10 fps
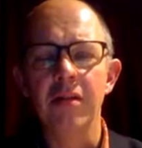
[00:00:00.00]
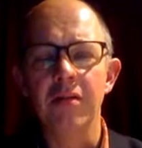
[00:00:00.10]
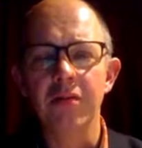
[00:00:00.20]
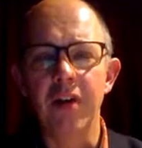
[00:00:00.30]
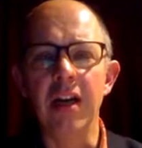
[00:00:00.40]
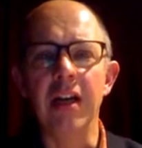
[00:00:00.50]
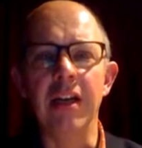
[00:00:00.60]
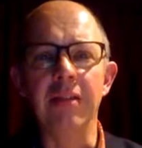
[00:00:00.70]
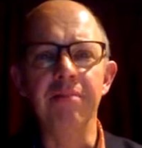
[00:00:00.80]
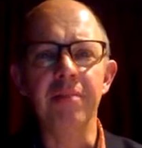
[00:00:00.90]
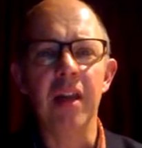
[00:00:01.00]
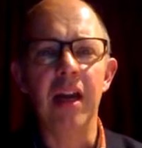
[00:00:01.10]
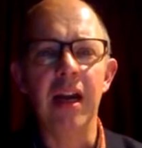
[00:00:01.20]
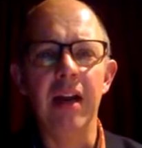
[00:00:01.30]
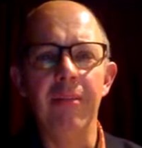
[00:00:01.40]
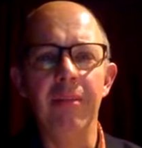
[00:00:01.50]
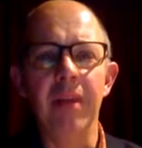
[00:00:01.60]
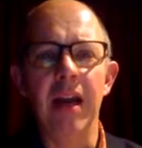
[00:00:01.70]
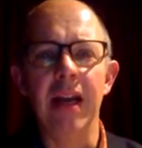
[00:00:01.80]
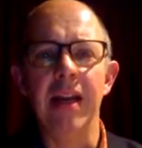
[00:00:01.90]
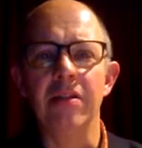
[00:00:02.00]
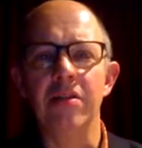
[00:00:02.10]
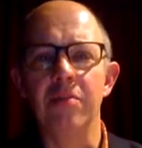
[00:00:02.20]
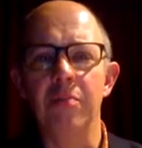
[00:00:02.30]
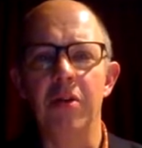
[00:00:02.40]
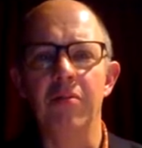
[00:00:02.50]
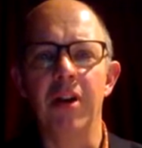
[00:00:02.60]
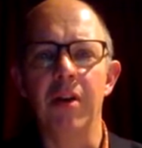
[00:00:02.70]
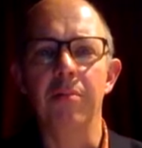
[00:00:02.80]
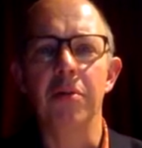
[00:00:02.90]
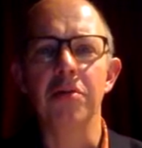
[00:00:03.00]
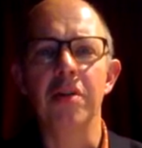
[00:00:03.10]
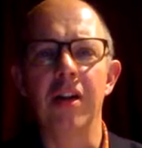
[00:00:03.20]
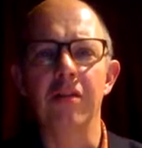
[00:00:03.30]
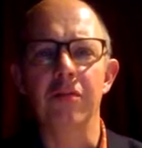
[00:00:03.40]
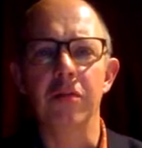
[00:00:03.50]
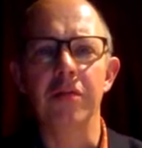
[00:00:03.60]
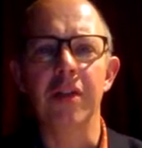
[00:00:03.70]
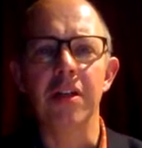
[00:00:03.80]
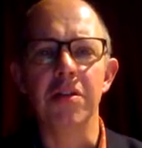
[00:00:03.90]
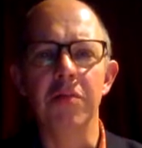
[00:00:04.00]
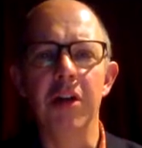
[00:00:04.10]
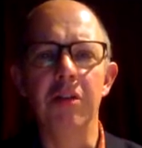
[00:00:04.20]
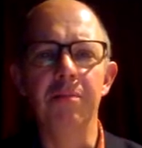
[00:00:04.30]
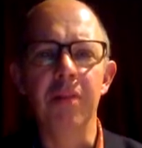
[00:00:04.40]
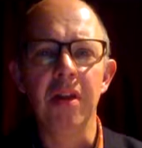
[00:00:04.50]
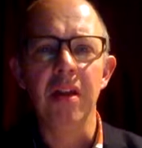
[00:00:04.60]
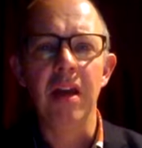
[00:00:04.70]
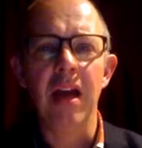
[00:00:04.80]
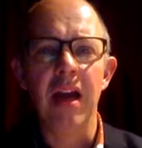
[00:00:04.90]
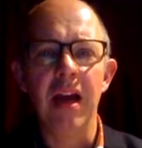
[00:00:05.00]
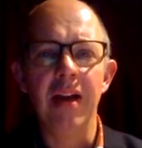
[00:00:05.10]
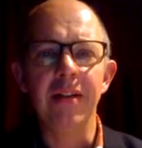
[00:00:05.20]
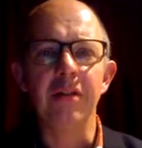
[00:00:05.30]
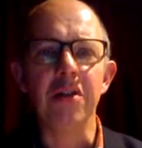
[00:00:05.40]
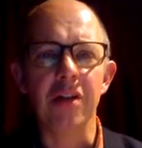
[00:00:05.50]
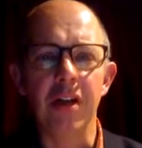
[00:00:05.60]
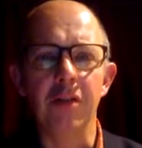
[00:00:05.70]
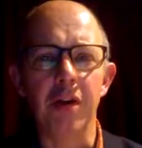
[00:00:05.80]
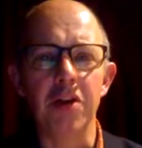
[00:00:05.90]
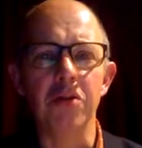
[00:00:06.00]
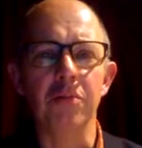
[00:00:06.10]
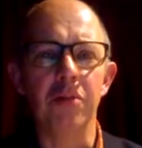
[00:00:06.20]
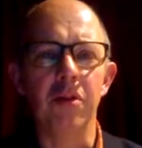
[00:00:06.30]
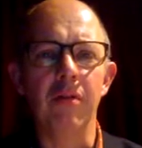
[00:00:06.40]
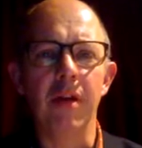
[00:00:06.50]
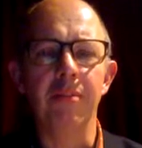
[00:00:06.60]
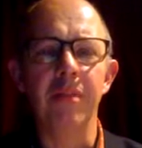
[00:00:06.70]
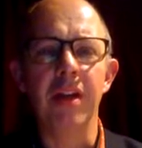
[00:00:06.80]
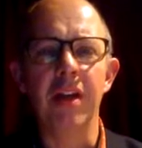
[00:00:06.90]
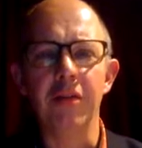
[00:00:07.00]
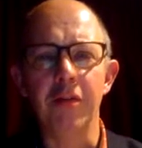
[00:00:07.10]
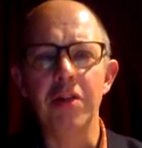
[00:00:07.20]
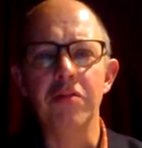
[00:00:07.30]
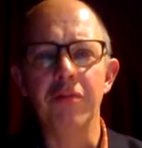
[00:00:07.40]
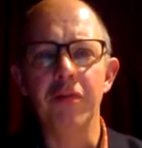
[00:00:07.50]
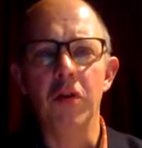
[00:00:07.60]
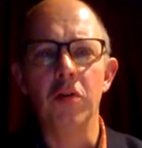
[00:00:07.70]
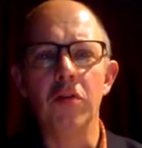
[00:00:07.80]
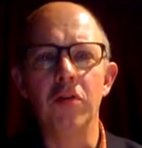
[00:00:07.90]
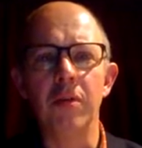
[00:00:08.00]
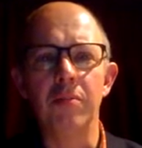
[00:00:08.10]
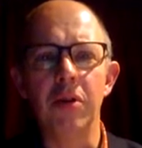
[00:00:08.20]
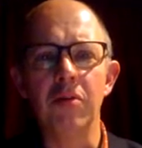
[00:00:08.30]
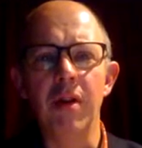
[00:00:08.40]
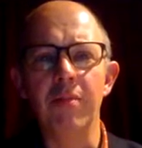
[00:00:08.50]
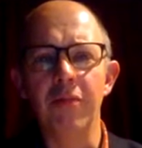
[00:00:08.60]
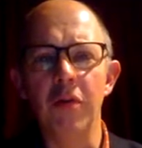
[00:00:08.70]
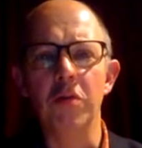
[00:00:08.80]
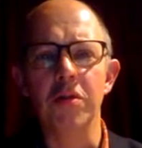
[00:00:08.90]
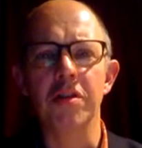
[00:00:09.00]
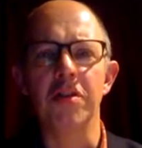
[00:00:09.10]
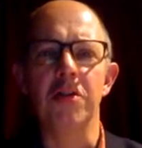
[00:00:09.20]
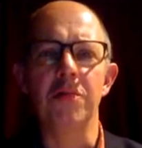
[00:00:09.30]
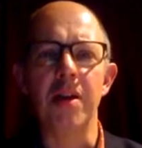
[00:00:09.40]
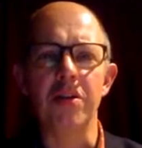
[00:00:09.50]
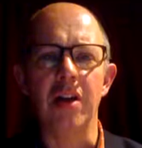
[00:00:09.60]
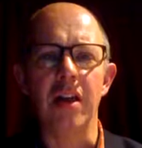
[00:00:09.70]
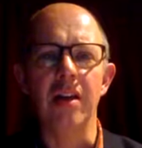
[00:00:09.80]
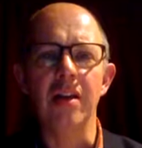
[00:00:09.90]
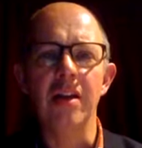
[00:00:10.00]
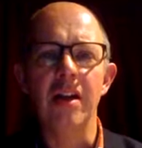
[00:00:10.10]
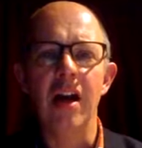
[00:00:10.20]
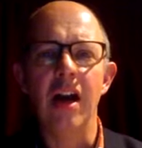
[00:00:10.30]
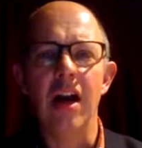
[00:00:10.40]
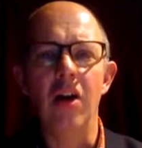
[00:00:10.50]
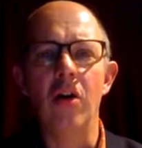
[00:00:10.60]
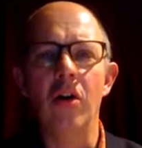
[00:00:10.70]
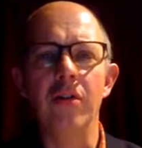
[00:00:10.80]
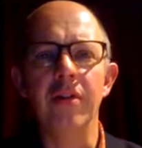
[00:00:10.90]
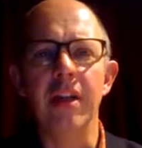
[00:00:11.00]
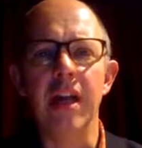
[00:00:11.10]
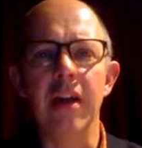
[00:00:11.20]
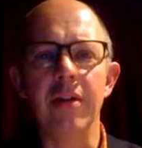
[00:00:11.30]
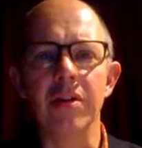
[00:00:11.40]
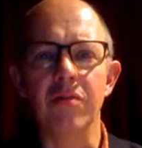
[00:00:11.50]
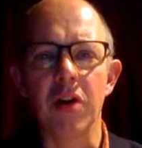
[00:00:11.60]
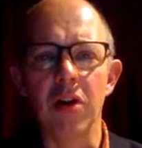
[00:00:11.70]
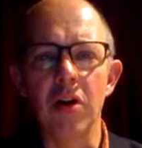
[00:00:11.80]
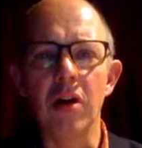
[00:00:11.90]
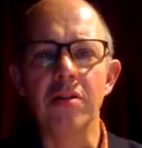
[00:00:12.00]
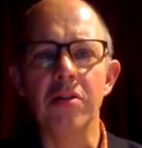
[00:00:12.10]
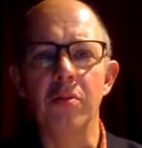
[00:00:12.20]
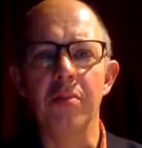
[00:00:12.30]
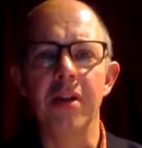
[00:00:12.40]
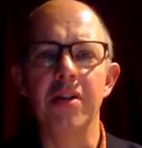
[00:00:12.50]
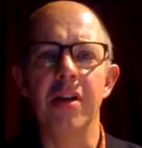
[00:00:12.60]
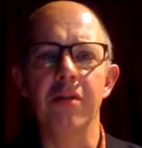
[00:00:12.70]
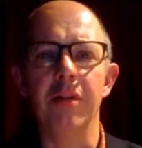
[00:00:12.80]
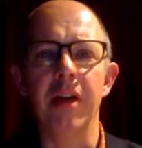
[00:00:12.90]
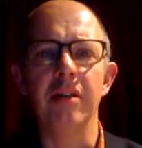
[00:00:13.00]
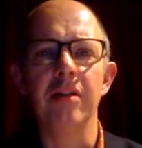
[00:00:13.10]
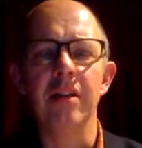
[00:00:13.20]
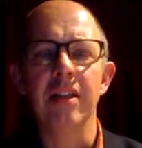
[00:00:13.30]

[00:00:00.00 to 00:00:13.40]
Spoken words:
Finally, and that's the part where I'm personally involved in as well, there is an innovation program. And the innovation program focuses especially on the areas where large companies innovate